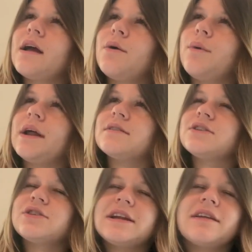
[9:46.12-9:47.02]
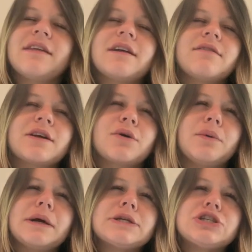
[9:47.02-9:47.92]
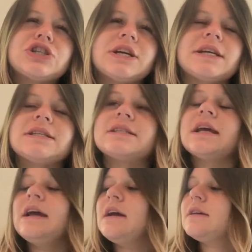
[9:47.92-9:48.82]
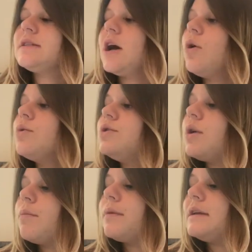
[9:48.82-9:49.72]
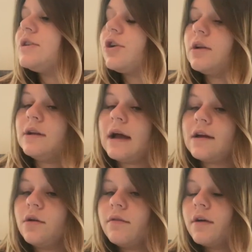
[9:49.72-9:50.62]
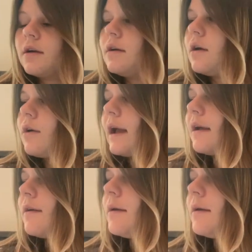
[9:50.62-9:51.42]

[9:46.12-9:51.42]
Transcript: What else? I was trying to think of the questions. So please, you're gonna knock it over, okay?